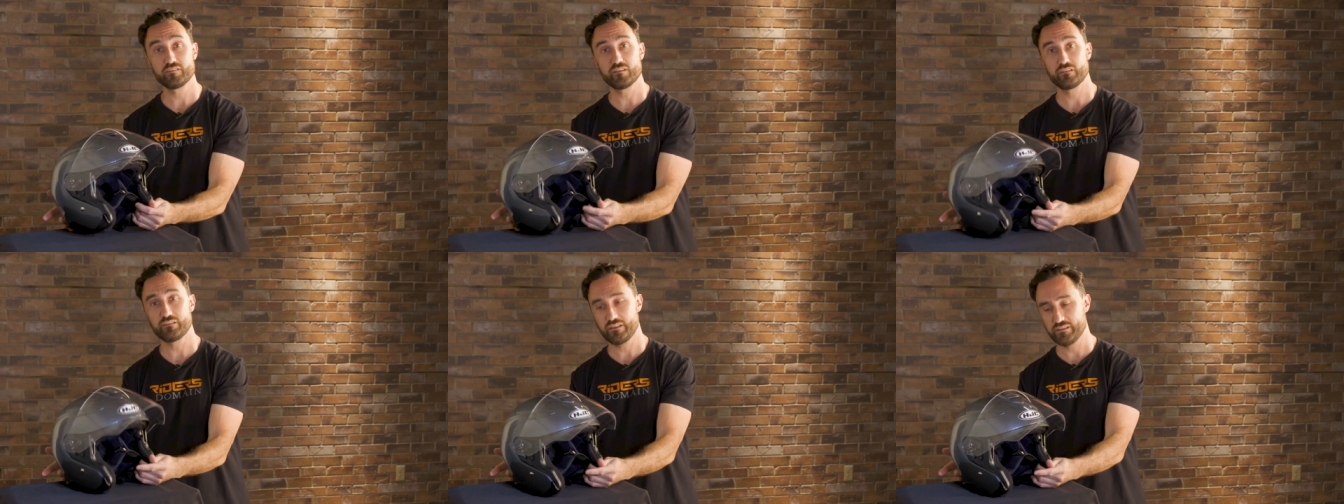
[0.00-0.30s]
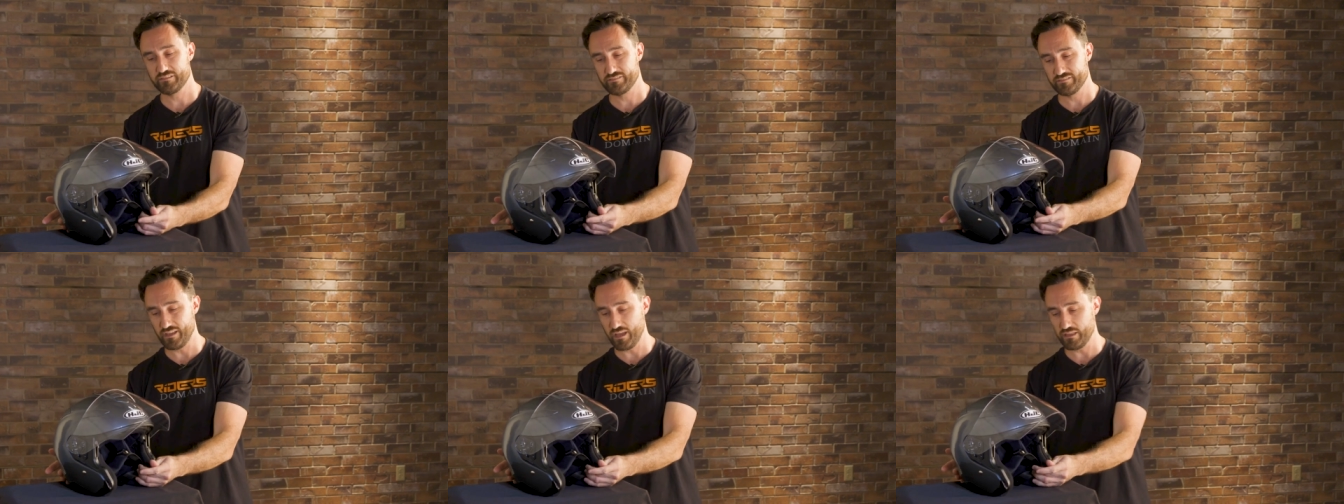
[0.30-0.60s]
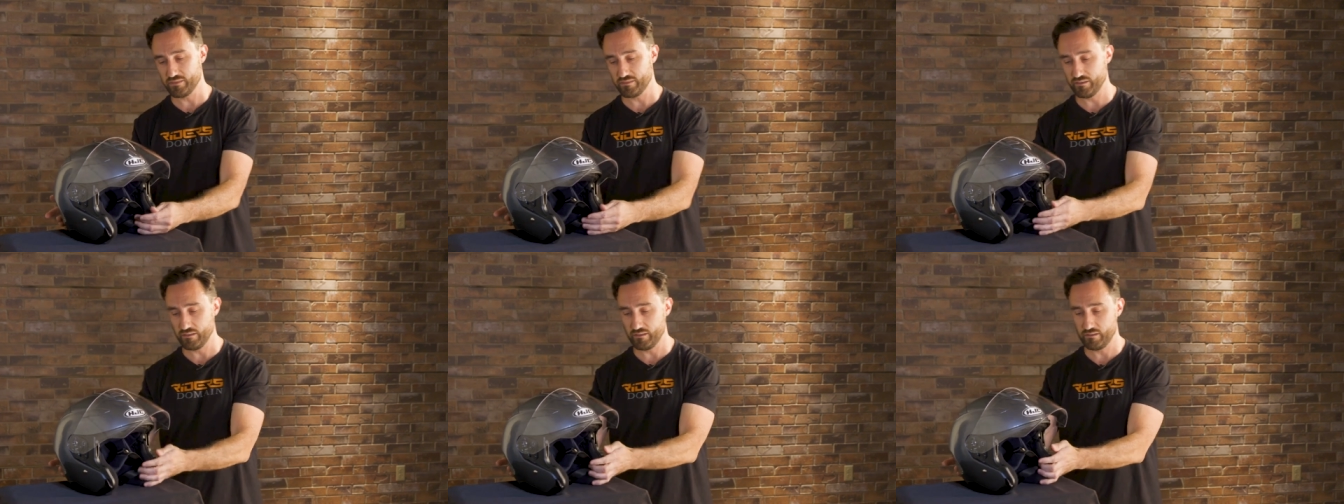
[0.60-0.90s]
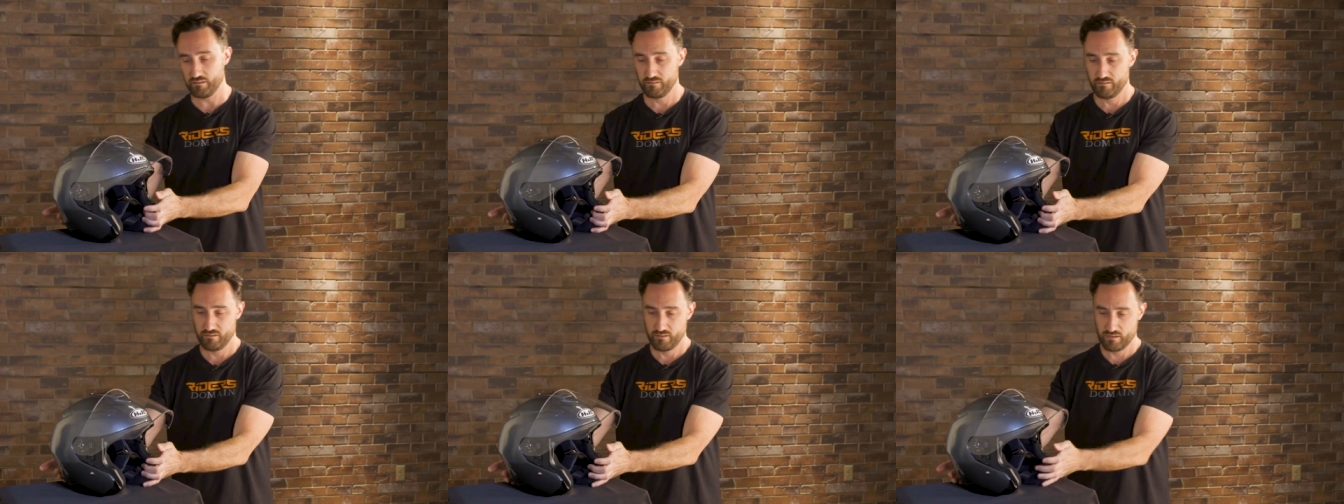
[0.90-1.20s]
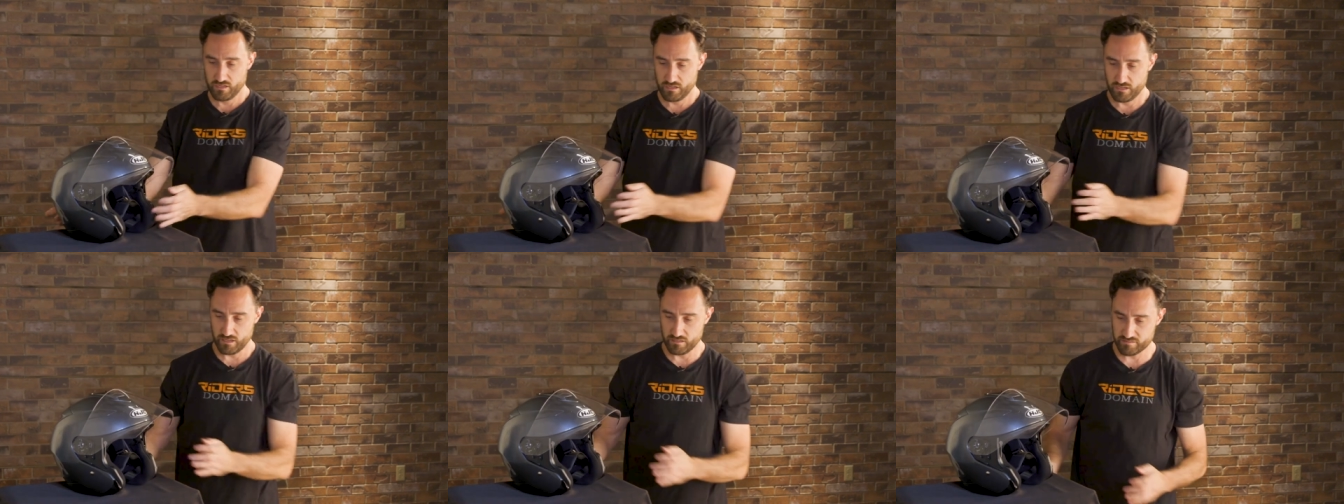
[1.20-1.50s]
Uh, it's not the
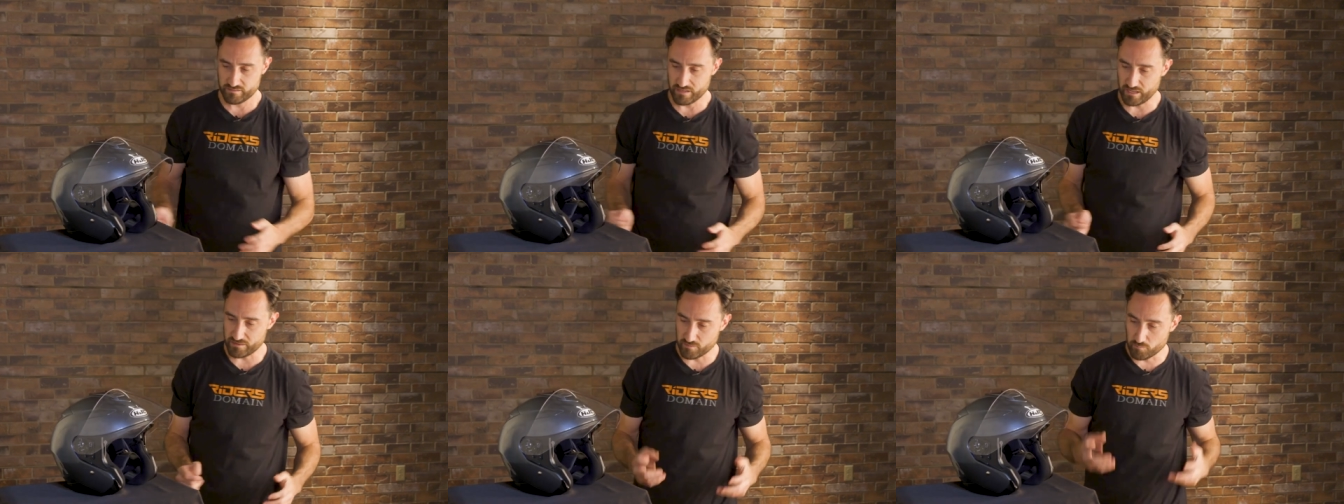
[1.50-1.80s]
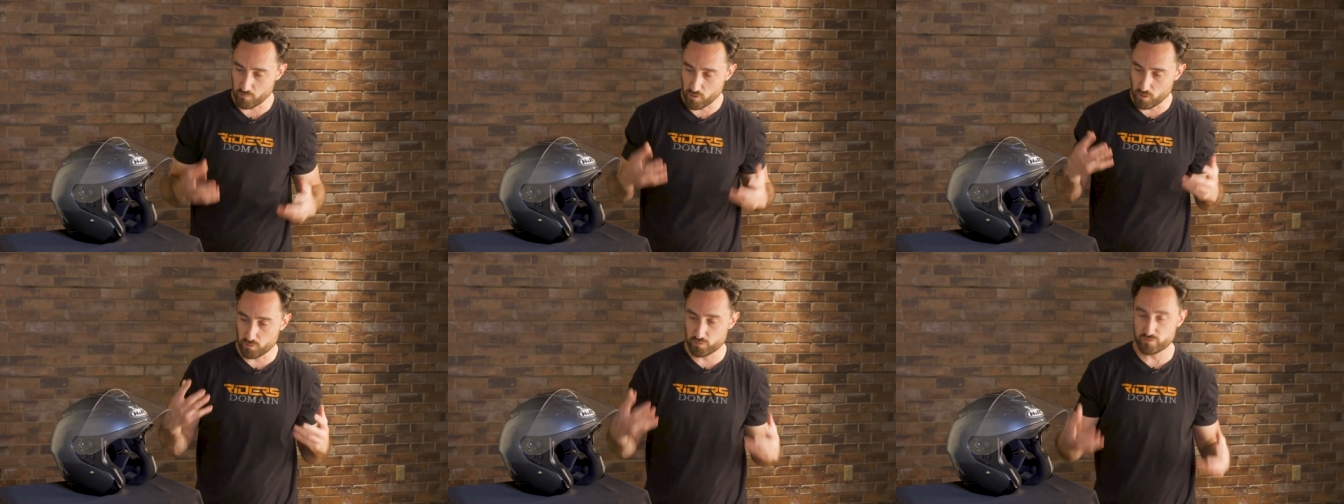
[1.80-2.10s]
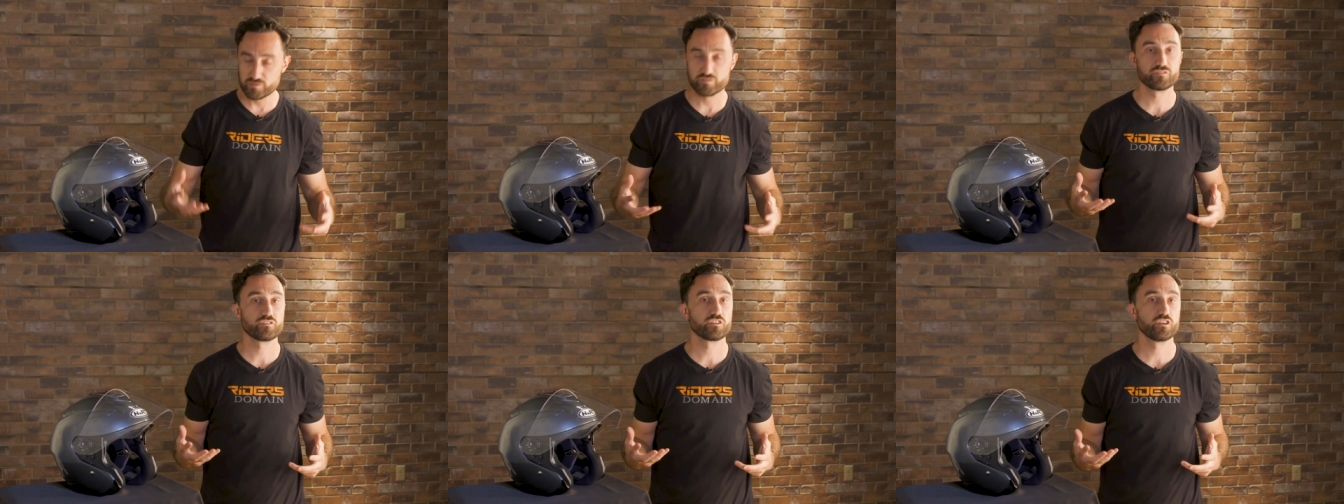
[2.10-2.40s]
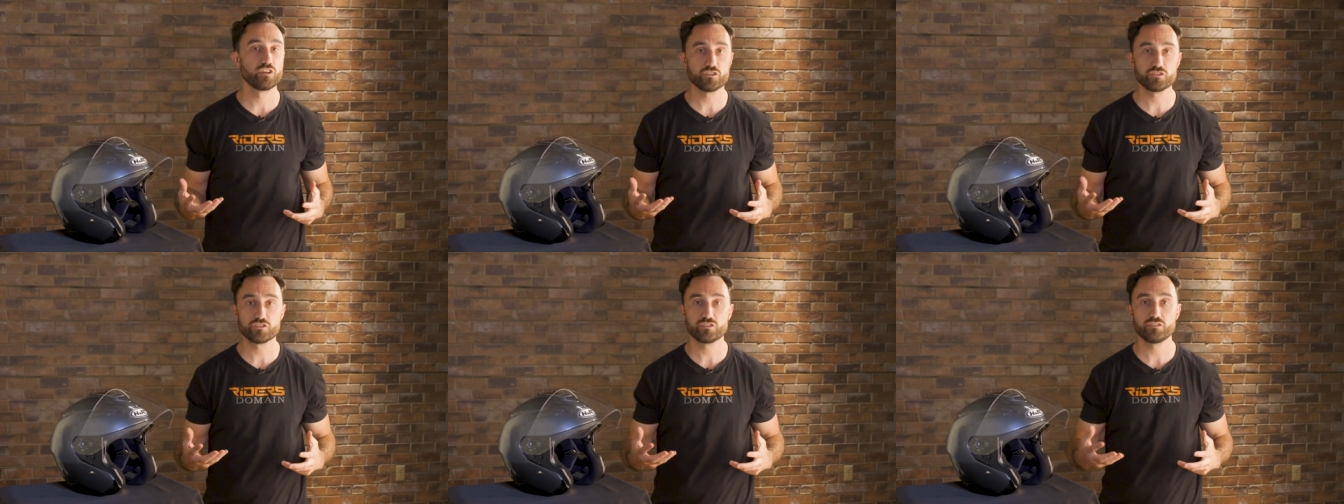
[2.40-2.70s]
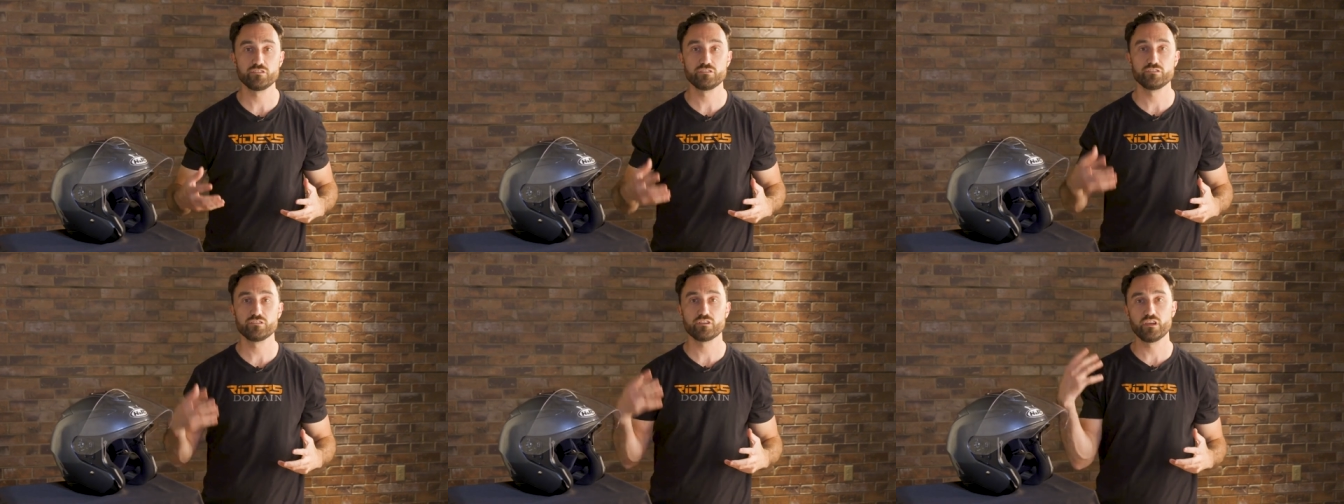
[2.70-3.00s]
it's not the most
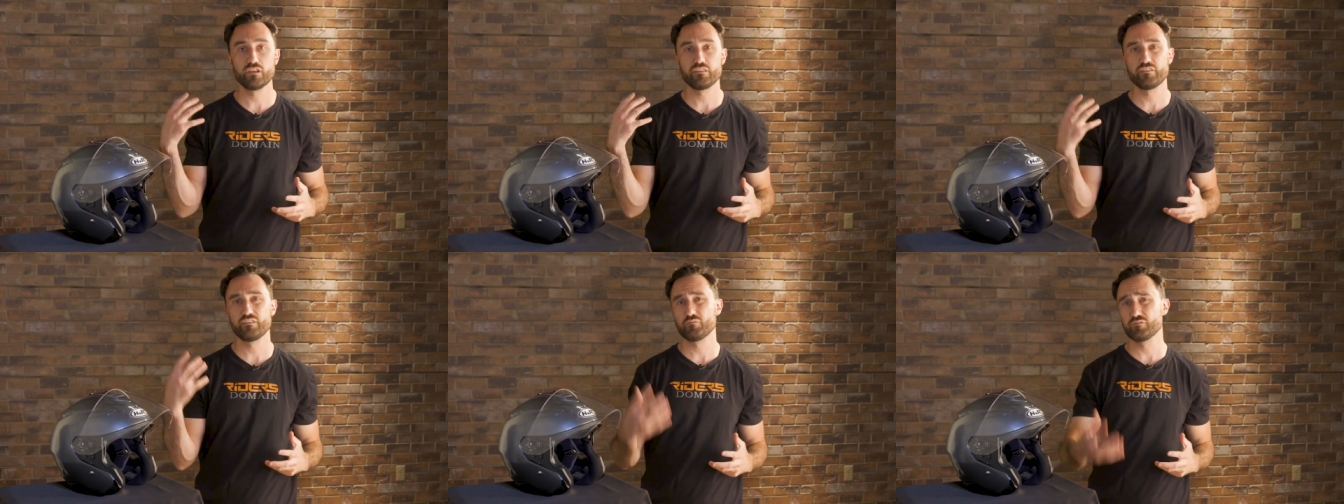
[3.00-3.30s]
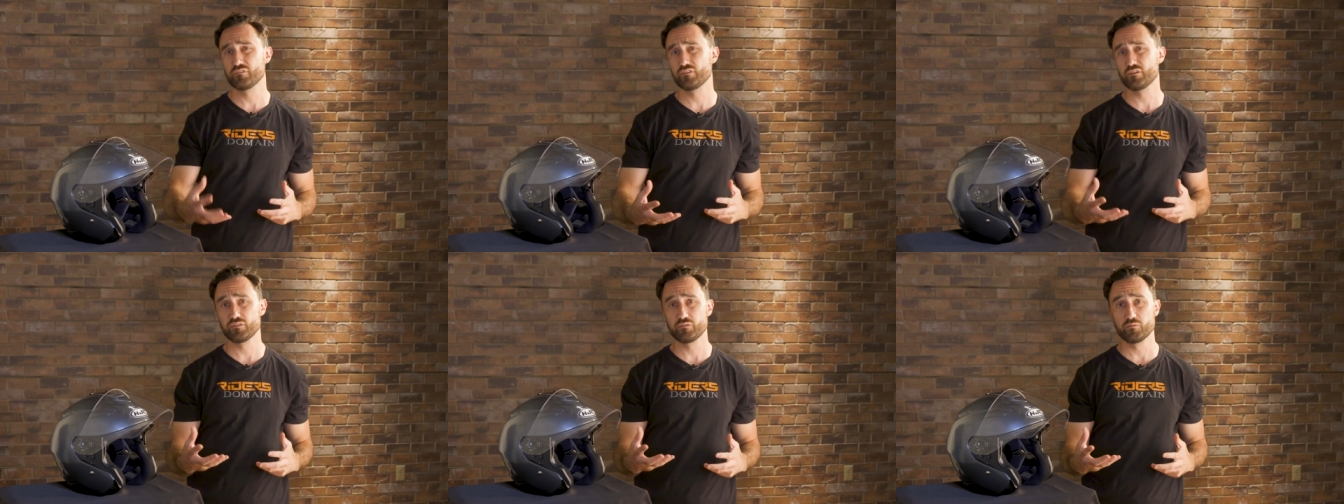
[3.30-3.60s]
cushioned, uh, the, the,